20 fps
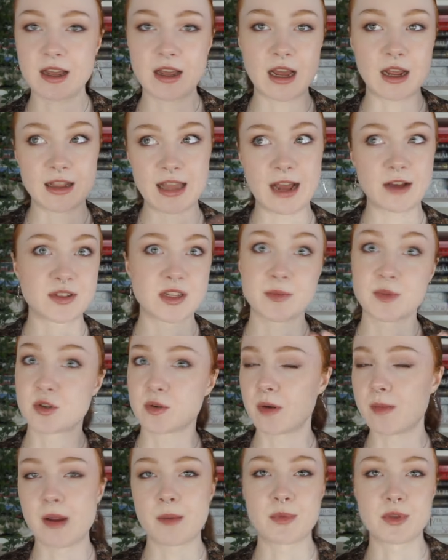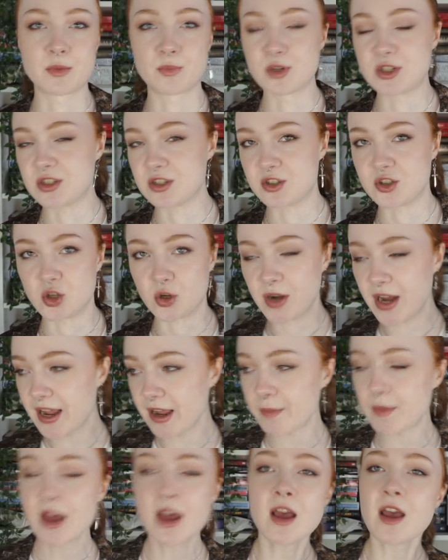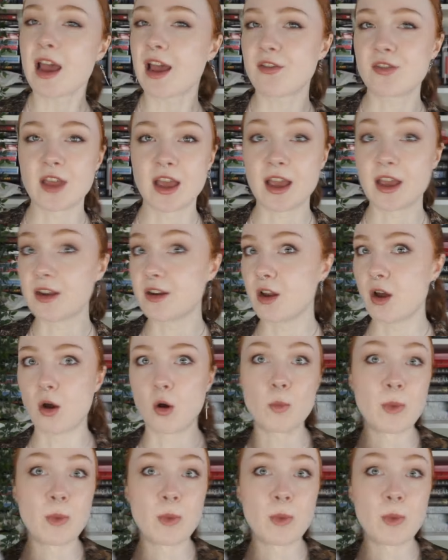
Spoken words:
allows him to remember the prince's true name, and then, oh